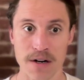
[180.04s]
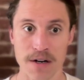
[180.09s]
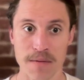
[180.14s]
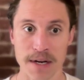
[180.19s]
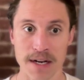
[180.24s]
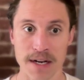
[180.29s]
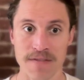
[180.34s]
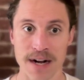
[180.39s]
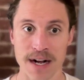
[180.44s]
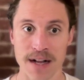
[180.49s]

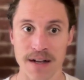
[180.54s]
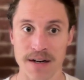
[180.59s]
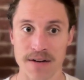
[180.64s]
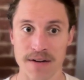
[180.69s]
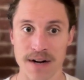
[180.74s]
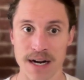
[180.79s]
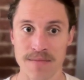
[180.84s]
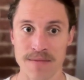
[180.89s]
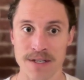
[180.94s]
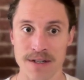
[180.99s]
committing
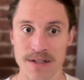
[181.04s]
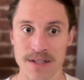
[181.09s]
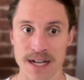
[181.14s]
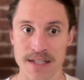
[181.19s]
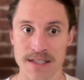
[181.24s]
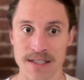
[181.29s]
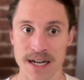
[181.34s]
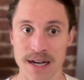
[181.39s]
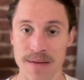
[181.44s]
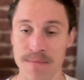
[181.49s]
violent crimes during
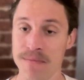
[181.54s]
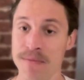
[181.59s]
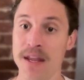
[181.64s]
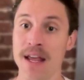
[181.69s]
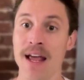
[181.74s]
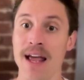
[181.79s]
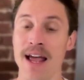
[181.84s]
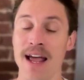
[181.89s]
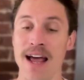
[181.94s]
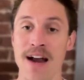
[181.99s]
that time.
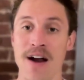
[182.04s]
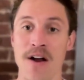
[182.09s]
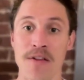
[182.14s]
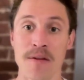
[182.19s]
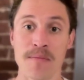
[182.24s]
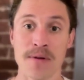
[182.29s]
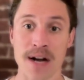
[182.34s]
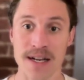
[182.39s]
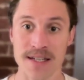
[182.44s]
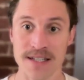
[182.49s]
And
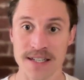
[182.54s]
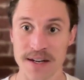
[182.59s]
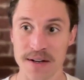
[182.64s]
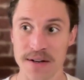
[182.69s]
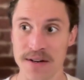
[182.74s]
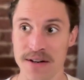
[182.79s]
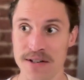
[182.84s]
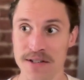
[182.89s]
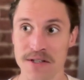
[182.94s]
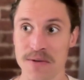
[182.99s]
all the
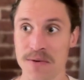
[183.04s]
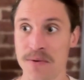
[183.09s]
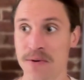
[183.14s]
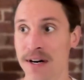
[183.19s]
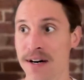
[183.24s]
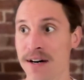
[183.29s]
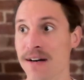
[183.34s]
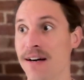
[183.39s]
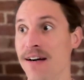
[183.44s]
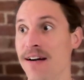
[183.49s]
prosecutors who
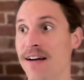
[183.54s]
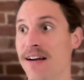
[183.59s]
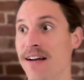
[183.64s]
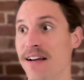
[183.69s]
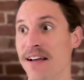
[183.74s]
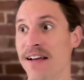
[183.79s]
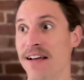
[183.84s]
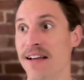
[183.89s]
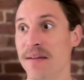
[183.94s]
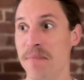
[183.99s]
were
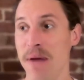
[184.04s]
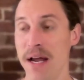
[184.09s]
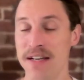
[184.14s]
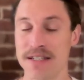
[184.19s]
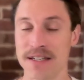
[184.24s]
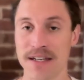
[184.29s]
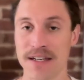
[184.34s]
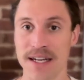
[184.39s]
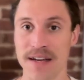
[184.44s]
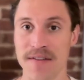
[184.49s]

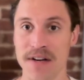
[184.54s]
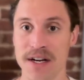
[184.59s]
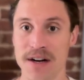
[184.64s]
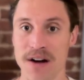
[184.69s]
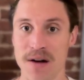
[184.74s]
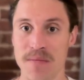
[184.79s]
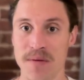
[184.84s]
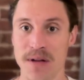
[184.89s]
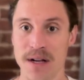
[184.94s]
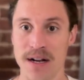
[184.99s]
basically giving
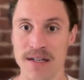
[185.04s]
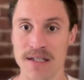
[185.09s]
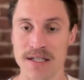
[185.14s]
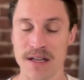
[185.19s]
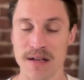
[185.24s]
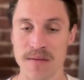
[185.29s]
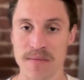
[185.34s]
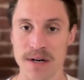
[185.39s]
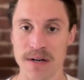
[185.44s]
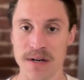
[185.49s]
carte
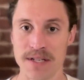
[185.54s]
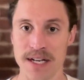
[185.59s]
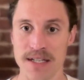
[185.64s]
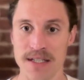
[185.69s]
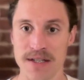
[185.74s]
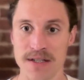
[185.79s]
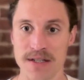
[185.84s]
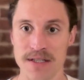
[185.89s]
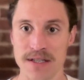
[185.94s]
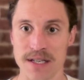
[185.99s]
blanche to the
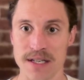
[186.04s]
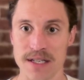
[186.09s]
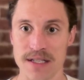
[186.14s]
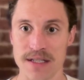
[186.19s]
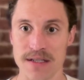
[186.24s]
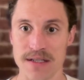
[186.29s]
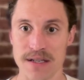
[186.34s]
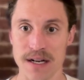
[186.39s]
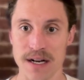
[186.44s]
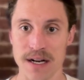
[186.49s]
protesters in
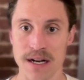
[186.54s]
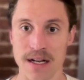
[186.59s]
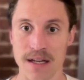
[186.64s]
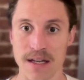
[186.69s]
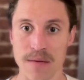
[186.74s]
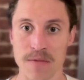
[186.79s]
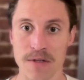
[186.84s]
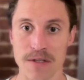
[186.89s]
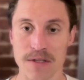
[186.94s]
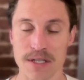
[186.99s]
these
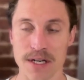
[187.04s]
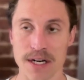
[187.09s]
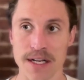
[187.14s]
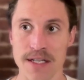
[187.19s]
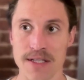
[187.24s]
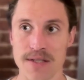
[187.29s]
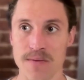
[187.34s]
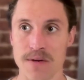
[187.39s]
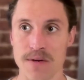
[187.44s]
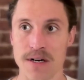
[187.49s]
liberal
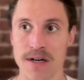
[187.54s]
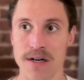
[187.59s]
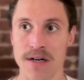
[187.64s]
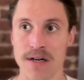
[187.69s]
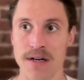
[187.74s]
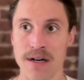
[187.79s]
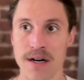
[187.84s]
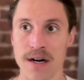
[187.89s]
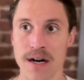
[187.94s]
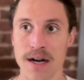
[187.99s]
cities
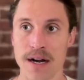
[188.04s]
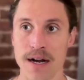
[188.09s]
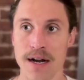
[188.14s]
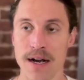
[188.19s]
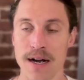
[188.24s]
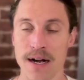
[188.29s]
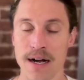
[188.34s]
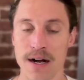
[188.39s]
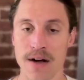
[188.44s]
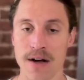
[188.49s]
were
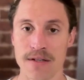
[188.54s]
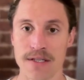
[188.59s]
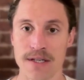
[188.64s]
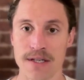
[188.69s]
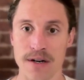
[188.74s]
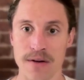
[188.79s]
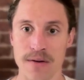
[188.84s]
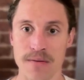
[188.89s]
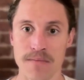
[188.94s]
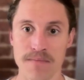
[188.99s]

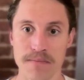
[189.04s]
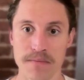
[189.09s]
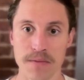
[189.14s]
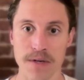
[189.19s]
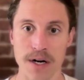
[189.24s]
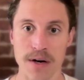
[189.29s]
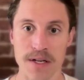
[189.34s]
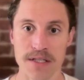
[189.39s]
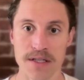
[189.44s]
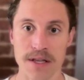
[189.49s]
also,
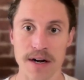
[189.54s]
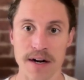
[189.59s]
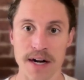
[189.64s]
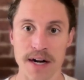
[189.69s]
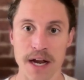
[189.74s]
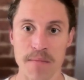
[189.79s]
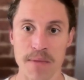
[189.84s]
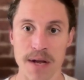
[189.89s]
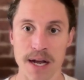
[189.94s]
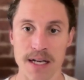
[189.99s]
their
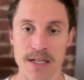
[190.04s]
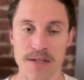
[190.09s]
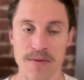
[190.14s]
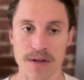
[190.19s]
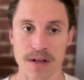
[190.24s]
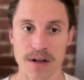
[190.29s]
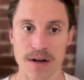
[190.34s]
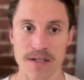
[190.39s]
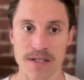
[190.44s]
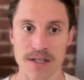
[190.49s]
campaigns
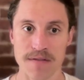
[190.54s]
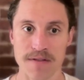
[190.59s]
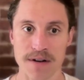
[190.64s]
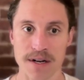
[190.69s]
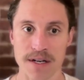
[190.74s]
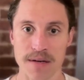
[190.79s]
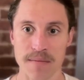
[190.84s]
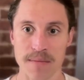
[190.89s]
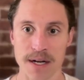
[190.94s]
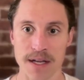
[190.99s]
were largely
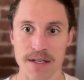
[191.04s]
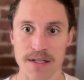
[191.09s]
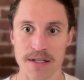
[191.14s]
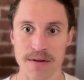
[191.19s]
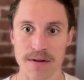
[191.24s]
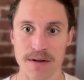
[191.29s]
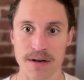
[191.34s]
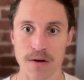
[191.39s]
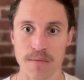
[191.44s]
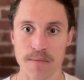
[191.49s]
funded by
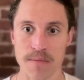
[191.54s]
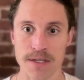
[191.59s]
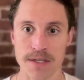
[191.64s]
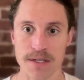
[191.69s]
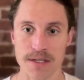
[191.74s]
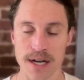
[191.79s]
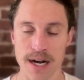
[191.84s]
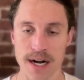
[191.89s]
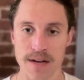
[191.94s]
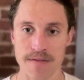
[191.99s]
the Open
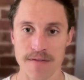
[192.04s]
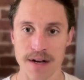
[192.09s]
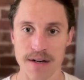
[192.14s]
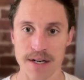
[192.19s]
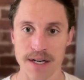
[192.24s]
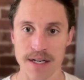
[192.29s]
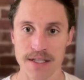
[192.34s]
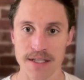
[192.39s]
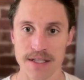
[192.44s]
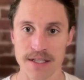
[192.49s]
Society
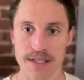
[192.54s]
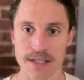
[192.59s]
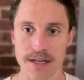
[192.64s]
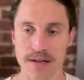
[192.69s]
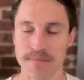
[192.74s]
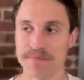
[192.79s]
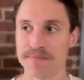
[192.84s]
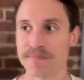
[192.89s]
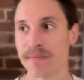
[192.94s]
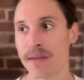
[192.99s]
Foundation. So